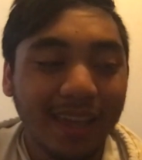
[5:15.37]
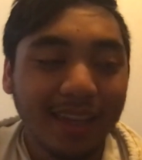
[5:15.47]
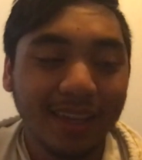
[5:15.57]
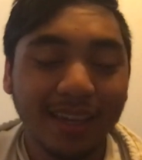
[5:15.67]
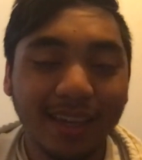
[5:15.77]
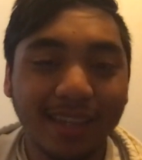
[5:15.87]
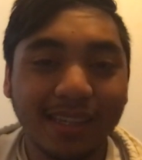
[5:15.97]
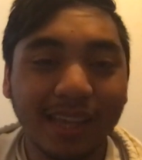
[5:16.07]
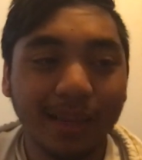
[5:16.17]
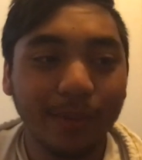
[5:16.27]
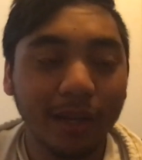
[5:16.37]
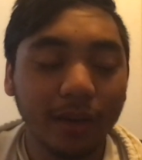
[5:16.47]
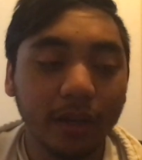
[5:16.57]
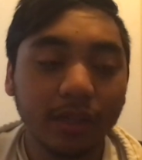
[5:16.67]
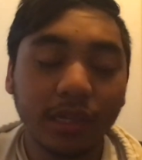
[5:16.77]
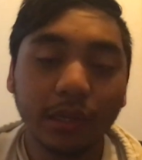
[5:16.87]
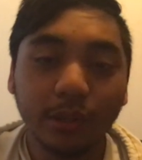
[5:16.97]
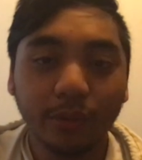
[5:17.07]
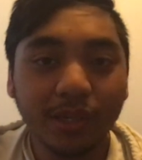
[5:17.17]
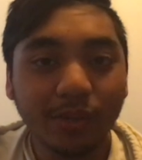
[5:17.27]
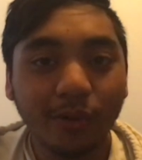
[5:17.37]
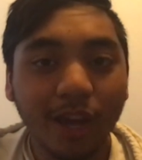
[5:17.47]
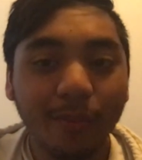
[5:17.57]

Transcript: Salamangreat. So the reason why